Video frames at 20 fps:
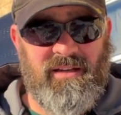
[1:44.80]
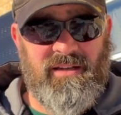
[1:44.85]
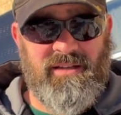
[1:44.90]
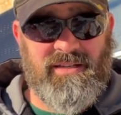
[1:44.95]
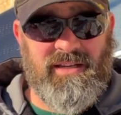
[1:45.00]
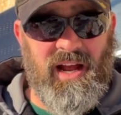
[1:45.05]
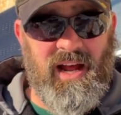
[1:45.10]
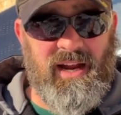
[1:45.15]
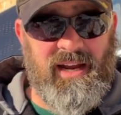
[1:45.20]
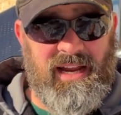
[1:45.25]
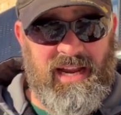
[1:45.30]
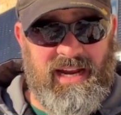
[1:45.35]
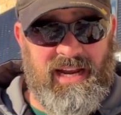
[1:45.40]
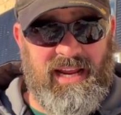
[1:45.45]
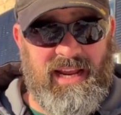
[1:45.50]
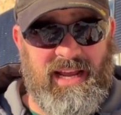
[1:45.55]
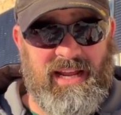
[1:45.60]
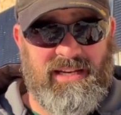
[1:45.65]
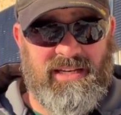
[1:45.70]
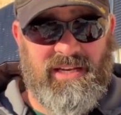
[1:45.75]
sun
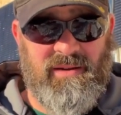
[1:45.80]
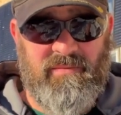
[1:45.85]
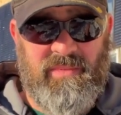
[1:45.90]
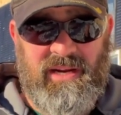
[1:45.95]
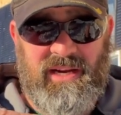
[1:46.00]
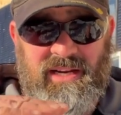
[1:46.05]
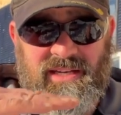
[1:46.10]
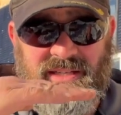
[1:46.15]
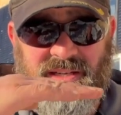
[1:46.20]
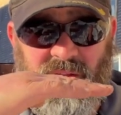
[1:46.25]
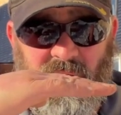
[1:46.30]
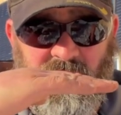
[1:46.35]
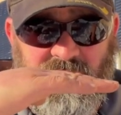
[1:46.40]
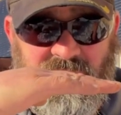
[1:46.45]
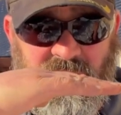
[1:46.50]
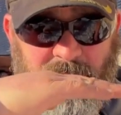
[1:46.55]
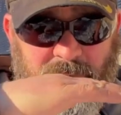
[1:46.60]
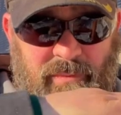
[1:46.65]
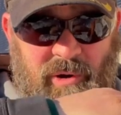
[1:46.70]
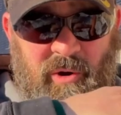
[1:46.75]
hitting it to be as close
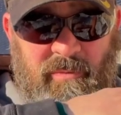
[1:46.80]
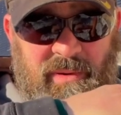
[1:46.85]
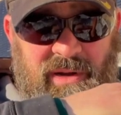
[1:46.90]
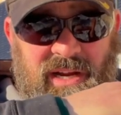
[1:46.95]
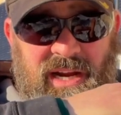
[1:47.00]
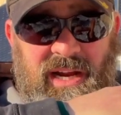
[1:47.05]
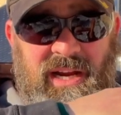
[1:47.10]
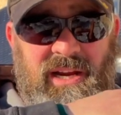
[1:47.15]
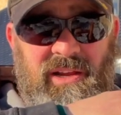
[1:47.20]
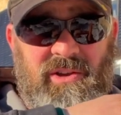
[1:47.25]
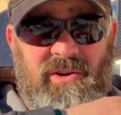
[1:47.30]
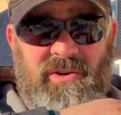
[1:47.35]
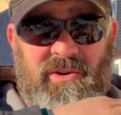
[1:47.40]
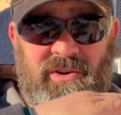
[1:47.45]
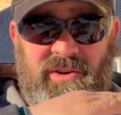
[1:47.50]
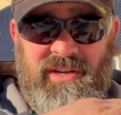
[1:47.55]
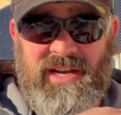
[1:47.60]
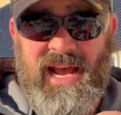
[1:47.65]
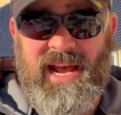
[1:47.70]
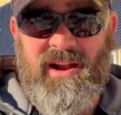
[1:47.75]
to perpendicular
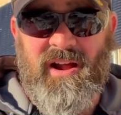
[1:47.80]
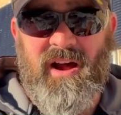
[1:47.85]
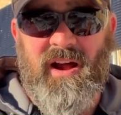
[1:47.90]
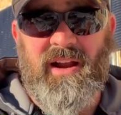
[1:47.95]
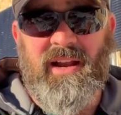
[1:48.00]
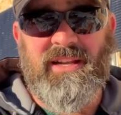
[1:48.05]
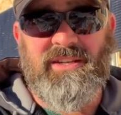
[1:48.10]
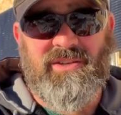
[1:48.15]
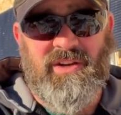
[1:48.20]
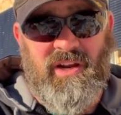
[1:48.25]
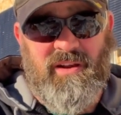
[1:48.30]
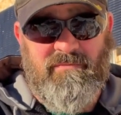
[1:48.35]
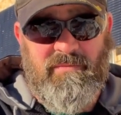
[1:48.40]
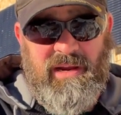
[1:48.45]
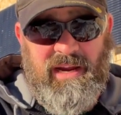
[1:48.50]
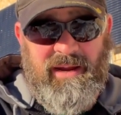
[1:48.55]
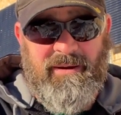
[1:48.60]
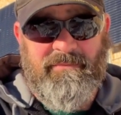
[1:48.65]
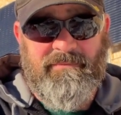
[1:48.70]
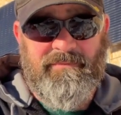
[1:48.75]
or dead on as you can
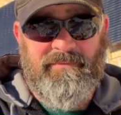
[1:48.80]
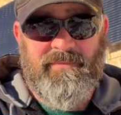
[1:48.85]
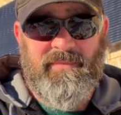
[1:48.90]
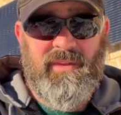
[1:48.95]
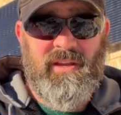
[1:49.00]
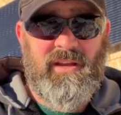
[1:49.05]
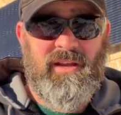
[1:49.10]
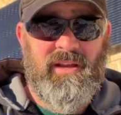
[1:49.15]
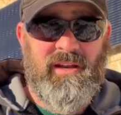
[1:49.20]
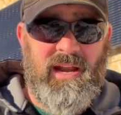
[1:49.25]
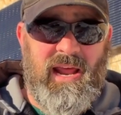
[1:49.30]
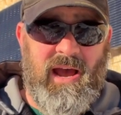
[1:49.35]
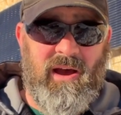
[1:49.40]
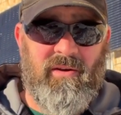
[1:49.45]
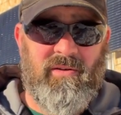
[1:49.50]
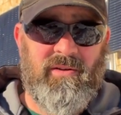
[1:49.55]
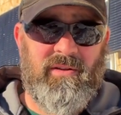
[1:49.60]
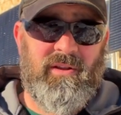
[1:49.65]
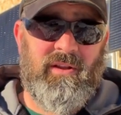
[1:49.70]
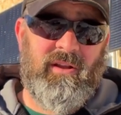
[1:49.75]
be.
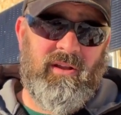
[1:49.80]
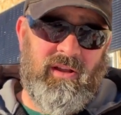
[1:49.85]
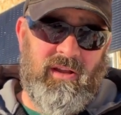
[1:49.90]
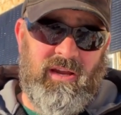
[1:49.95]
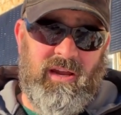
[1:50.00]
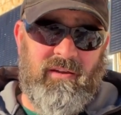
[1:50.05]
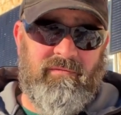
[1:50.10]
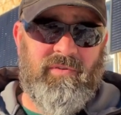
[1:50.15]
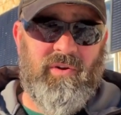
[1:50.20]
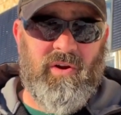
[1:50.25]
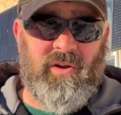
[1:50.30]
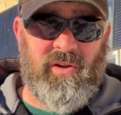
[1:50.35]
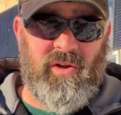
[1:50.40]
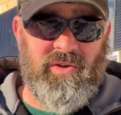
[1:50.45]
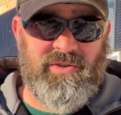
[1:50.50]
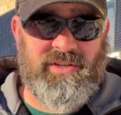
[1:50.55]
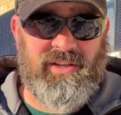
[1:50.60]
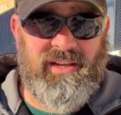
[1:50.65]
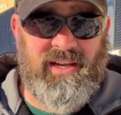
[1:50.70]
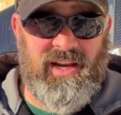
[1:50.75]
Now, if you're
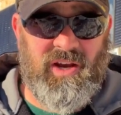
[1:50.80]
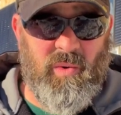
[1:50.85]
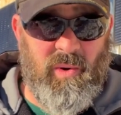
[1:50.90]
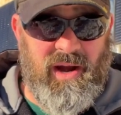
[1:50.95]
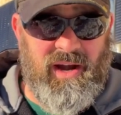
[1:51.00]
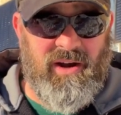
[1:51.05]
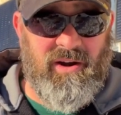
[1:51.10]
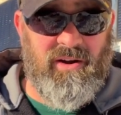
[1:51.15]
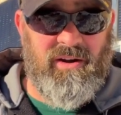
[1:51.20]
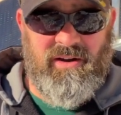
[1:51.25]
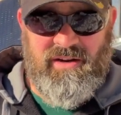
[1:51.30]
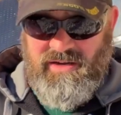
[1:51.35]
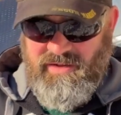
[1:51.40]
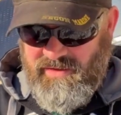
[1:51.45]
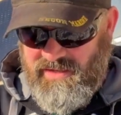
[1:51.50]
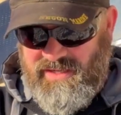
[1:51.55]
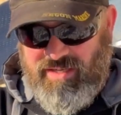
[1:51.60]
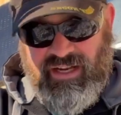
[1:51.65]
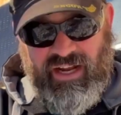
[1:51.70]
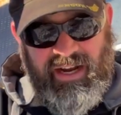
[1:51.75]
close to the equator,
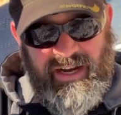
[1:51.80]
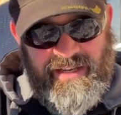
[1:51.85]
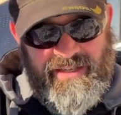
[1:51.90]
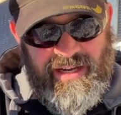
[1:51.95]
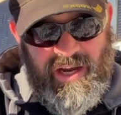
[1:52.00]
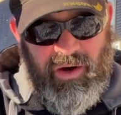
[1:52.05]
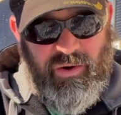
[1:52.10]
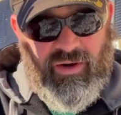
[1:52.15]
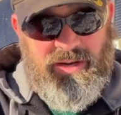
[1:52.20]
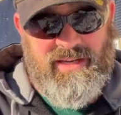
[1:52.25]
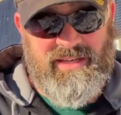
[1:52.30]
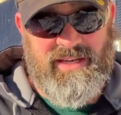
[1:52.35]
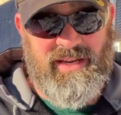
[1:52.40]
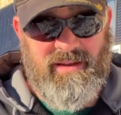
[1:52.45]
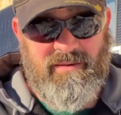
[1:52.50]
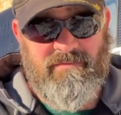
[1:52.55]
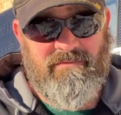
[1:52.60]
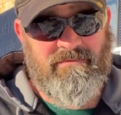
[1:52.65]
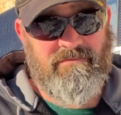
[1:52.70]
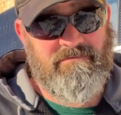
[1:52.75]
the sun is always
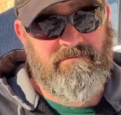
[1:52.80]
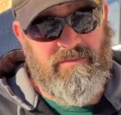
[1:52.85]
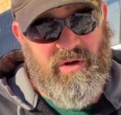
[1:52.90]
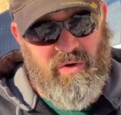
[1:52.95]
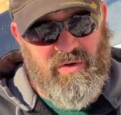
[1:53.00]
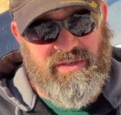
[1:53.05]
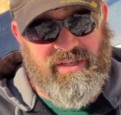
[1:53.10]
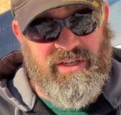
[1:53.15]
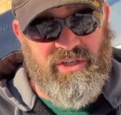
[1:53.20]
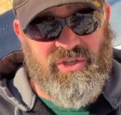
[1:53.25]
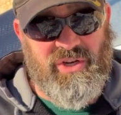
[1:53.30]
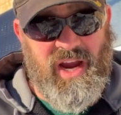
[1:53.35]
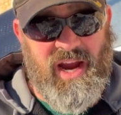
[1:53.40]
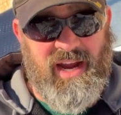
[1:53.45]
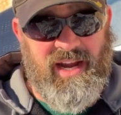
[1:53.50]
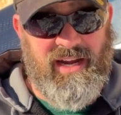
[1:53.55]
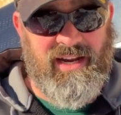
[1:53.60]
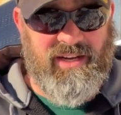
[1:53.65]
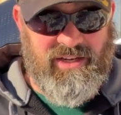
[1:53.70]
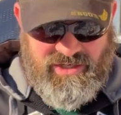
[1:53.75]
mostly
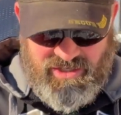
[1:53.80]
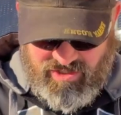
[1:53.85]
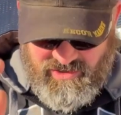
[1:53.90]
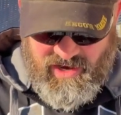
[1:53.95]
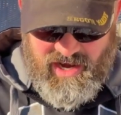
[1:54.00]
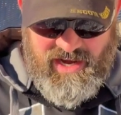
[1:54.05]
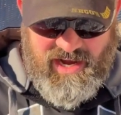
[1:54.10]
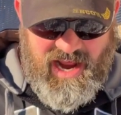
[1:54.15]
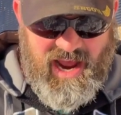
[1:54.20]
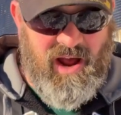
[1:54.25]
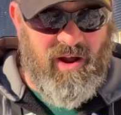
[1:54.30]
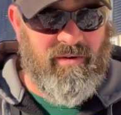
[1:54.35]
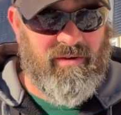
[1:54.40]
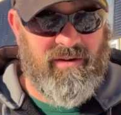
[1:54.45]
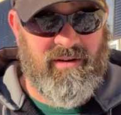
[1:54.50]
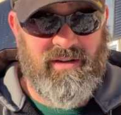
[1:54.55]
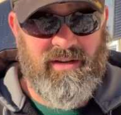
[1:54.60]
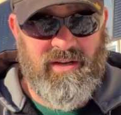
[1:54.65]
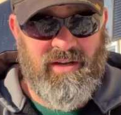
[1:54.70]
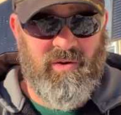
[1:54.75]
shining straight down
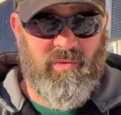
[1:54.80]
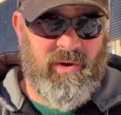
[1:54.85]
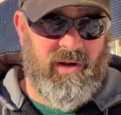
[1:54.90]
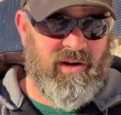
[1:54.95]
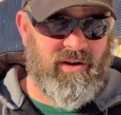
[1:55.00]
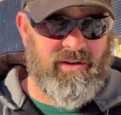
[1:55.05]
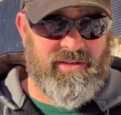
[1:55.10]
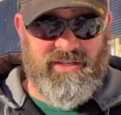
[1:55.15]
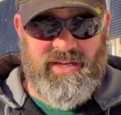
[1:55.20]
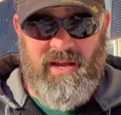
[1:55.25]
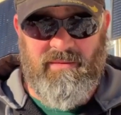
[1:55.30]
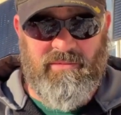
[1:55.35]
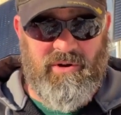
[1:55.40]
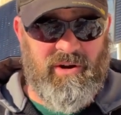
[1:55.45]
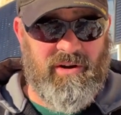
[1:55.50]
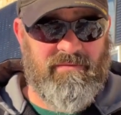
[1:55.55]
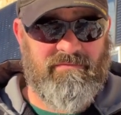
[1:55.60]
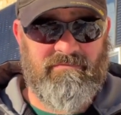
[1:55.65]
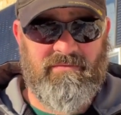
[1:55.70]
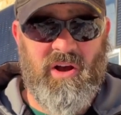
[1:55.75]
winter,
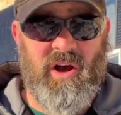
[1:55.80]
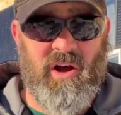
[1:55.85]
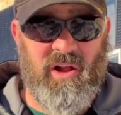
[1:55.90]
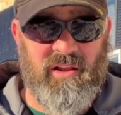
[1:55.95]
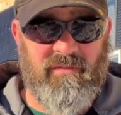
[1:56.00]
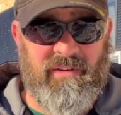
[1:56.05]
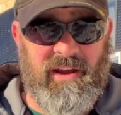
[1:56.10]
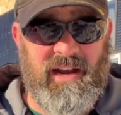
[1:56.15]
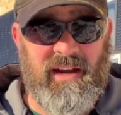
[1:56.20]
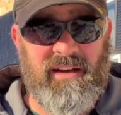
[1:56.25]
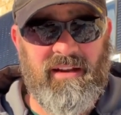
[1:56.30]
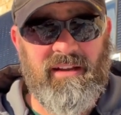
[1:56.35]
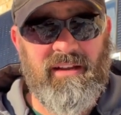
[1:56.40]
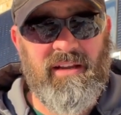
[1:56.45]
summer, all of it.